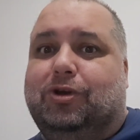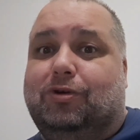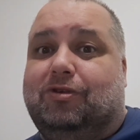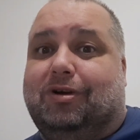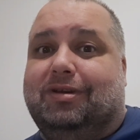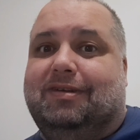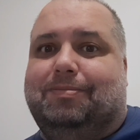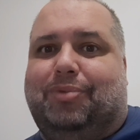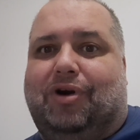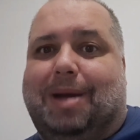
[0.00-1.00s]
use all
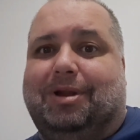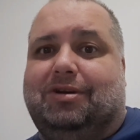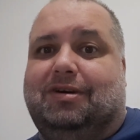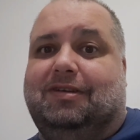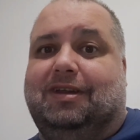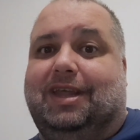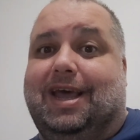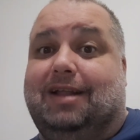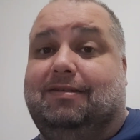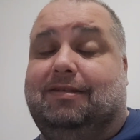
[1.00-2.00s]
these parameters in
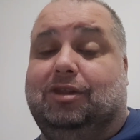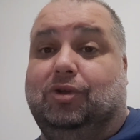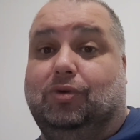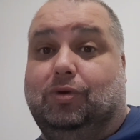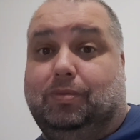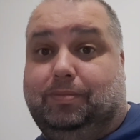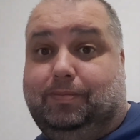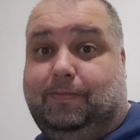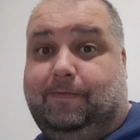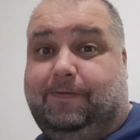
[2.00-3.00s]
the ads to
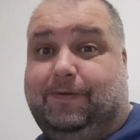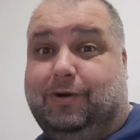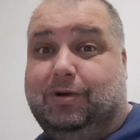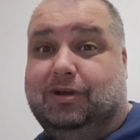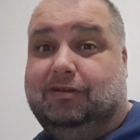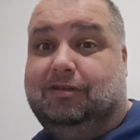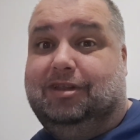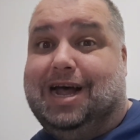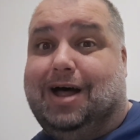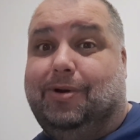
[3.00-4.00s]
focus
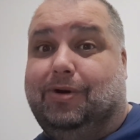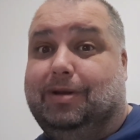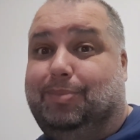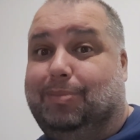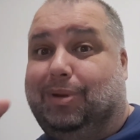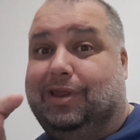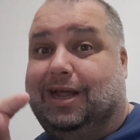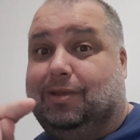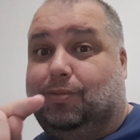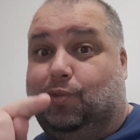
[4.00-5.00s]
down on the people
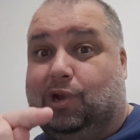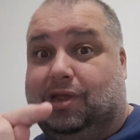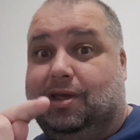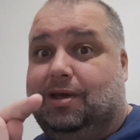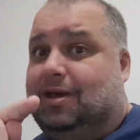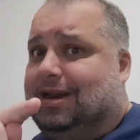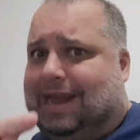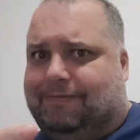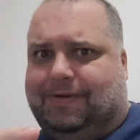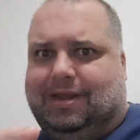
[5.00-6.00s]
that would
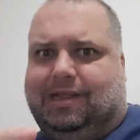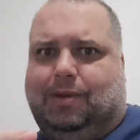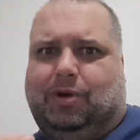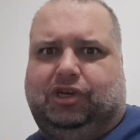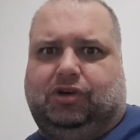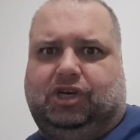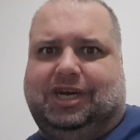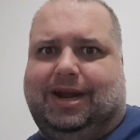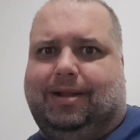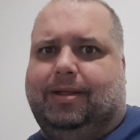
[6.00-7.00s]
definitely watch your
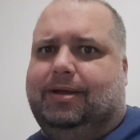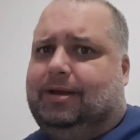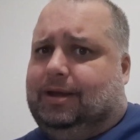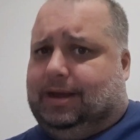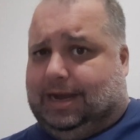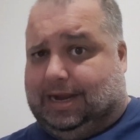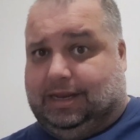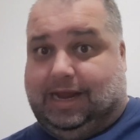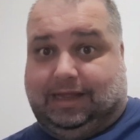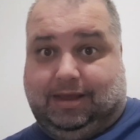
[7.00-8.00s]
channel,
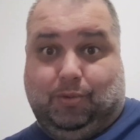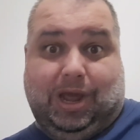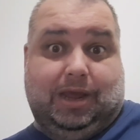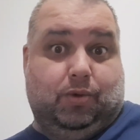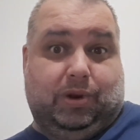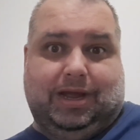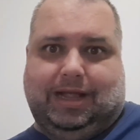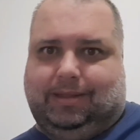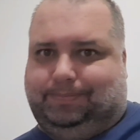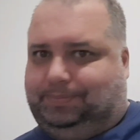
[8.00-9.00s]
and that way you will
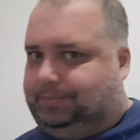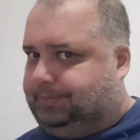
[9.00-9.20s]
get